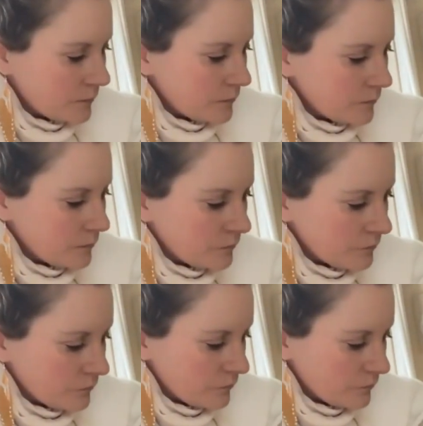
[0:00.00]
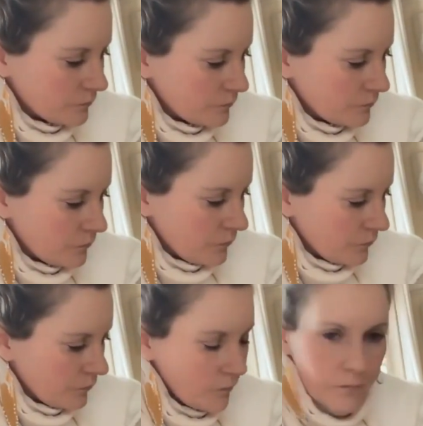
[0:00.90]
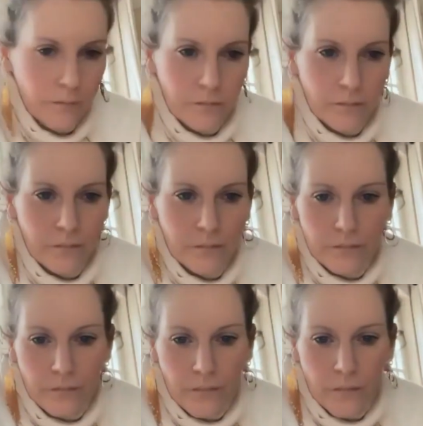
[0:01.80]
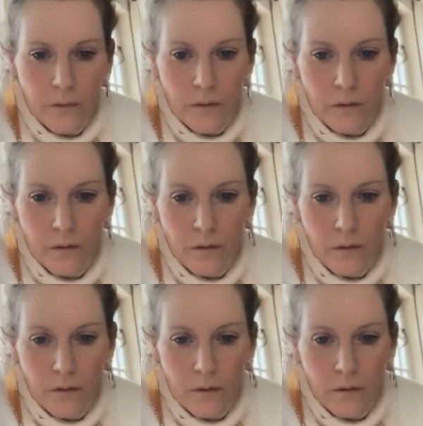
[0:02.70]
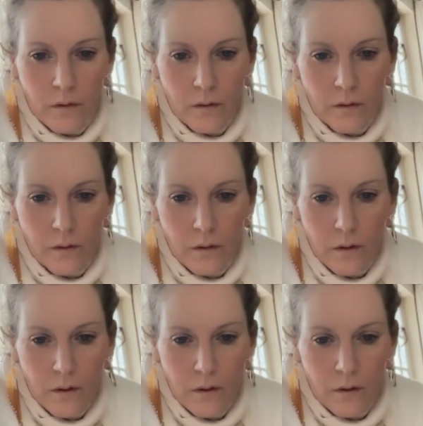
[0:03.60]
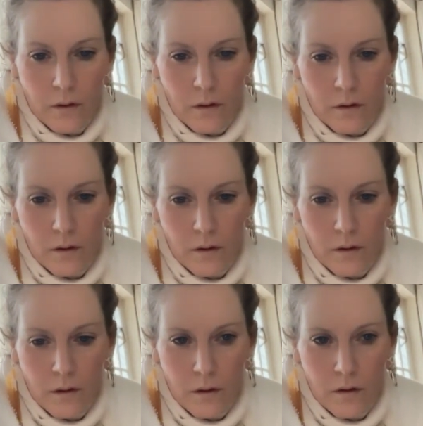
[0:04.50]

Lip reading: Nothing is said.